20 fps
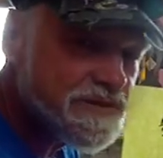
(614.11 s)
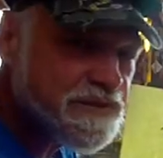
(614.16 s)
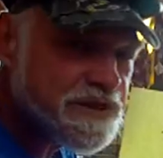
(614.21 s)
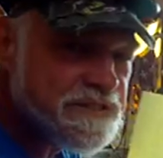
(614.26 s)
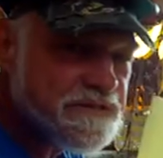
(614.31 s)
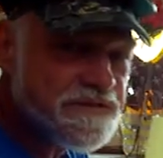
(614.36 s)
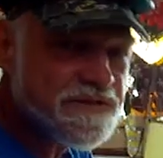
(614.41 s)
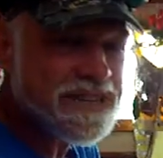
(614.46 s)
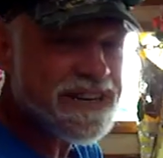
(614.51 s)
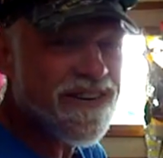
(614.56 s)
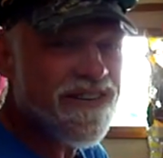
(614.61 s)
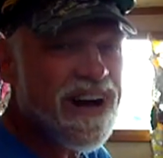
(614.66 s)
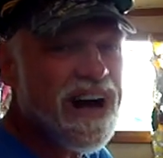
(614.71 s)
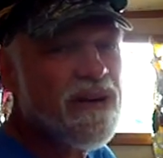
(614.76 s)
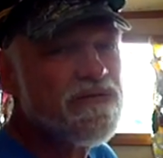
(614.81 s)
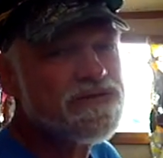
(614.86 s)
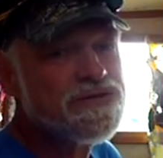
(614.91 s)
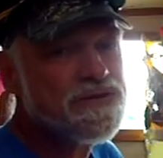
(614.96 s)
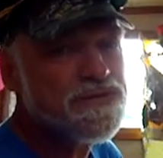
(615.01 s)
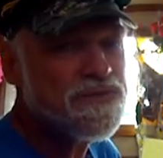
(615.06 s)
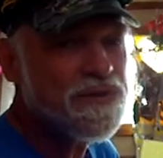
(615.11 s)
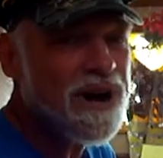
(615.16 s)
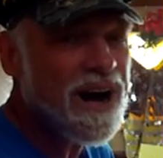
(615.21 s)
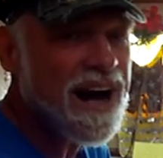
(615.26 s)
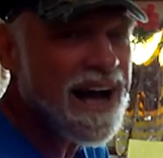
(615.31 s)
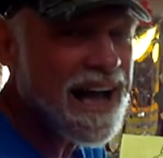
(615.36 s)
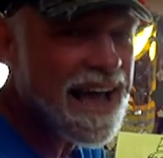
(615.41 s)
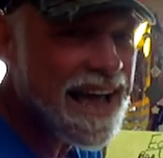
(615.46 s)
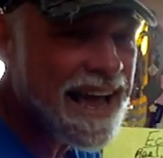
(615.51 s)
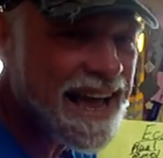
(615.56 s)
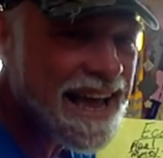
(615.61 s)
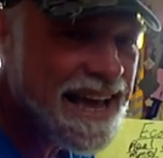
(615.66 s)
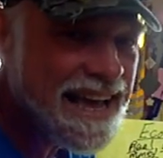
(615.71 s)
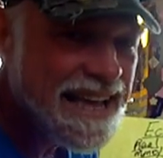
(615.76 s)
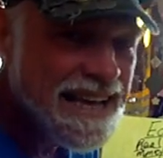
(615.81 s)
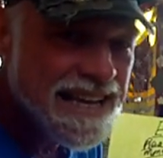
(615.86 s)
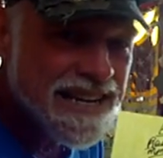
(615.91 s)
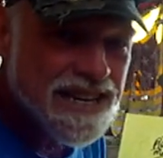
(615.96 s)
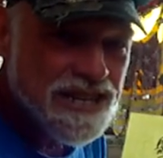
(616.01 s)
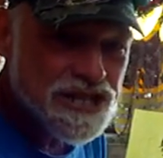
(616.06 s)
we figure out a way
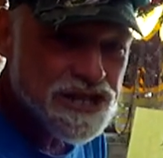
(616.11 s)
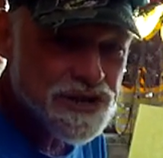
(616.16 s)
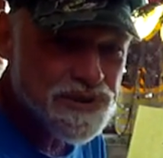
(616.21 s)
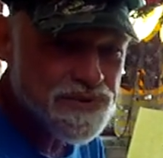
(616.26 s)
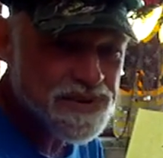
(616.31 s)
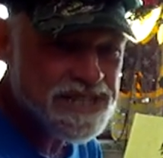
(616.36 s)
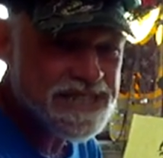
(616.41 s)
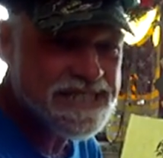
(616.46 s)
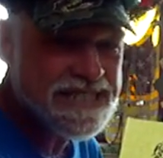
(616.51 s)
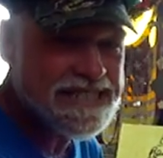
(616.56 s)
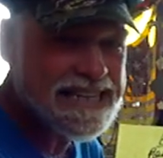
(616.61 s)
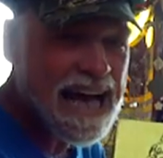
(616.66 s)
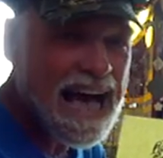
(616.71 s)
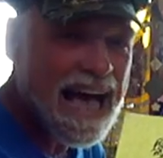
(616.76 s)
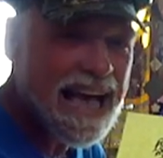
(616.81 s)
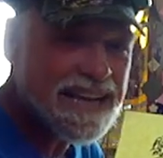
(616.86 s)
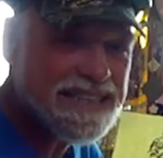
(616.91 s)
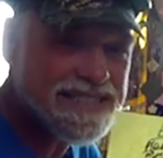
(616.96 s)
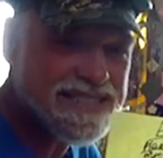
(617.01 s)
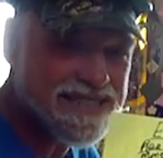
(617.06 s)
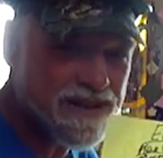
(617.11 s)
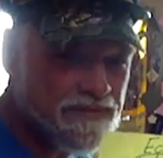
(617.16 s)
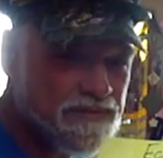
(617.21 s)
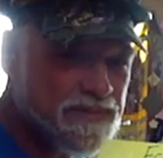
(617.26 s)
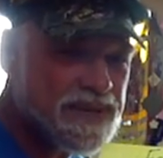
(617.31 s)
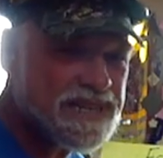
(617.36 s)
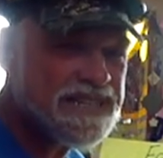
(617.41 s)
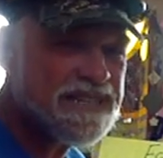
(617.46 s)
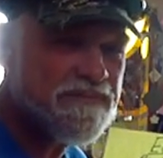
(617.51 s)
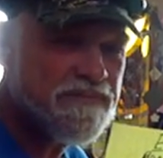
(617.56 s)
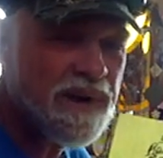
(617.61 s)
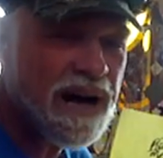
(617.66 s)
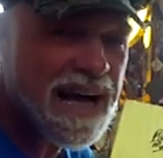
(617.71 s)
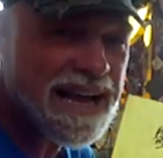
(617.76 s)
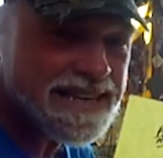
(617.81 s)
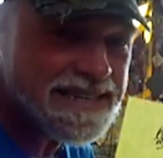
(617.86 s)
to retire somebody by